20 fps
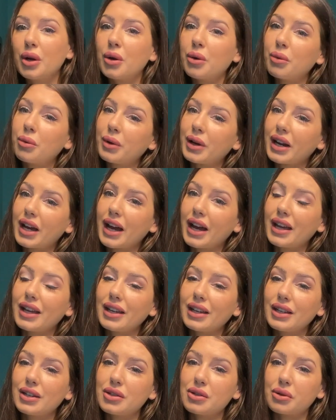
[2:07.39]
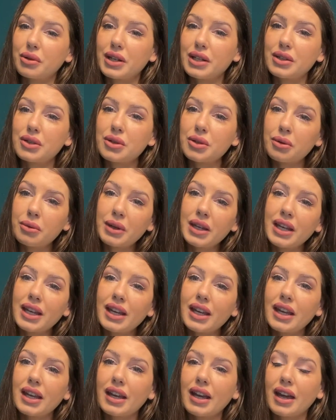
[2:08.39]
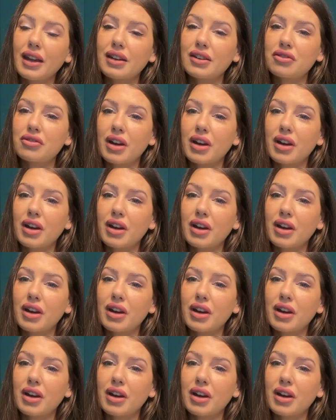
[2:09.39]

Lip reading: what I enjoy doing and